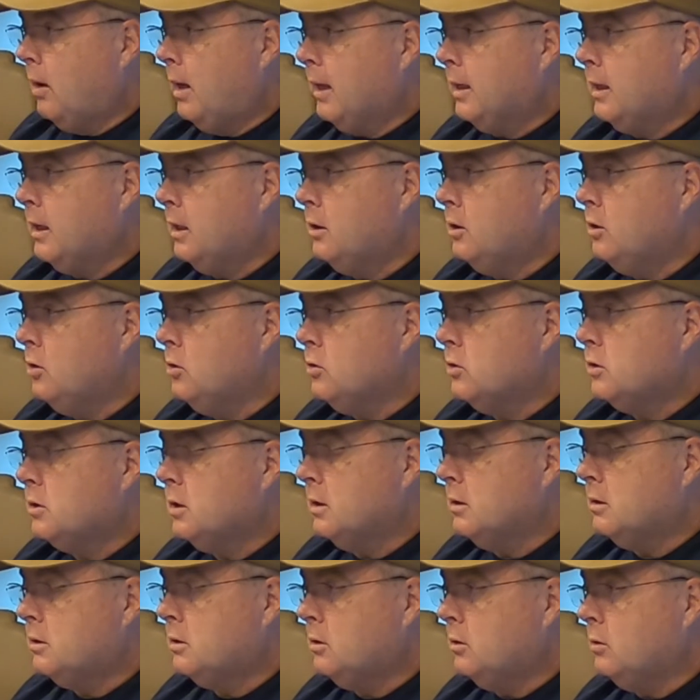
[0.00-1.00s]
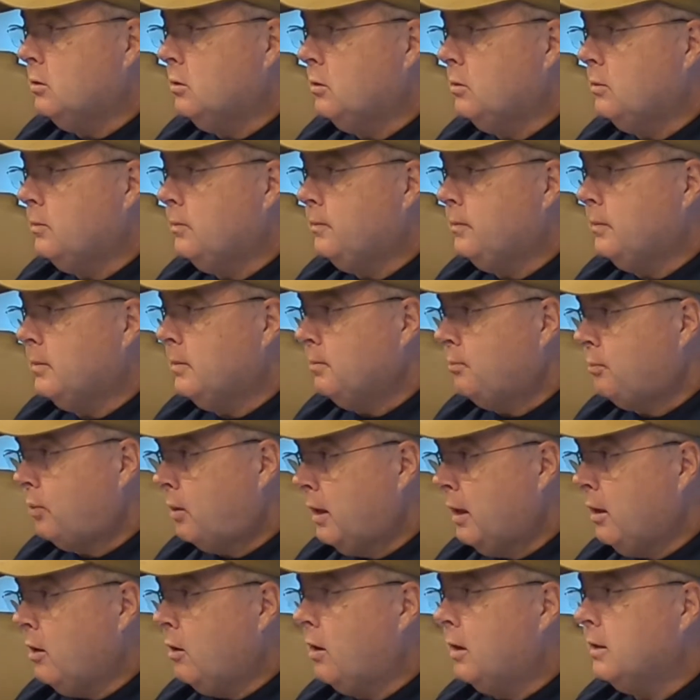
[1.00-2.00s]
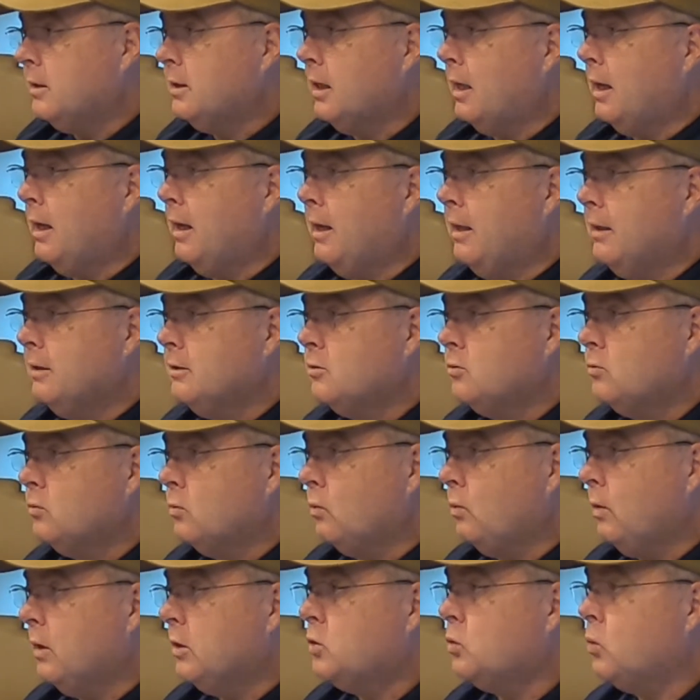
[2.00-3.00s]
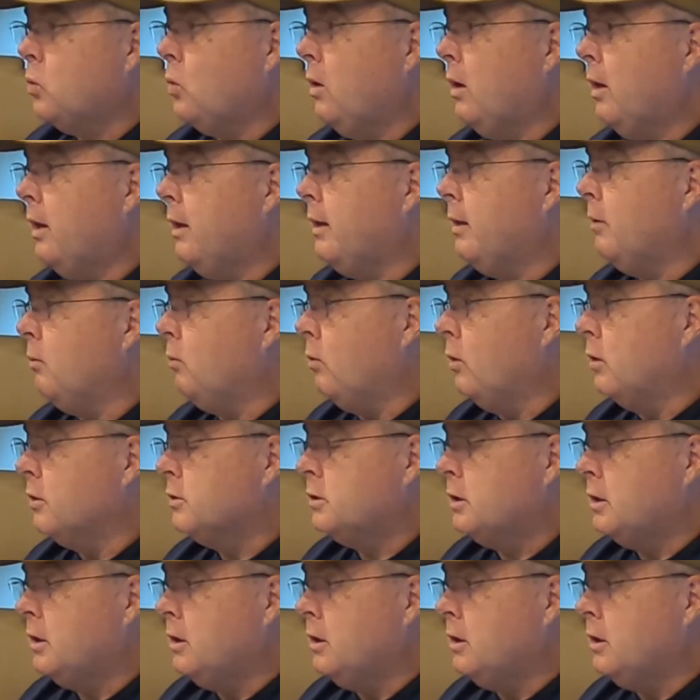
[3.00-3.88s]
I can use it to prioritize which one it wants to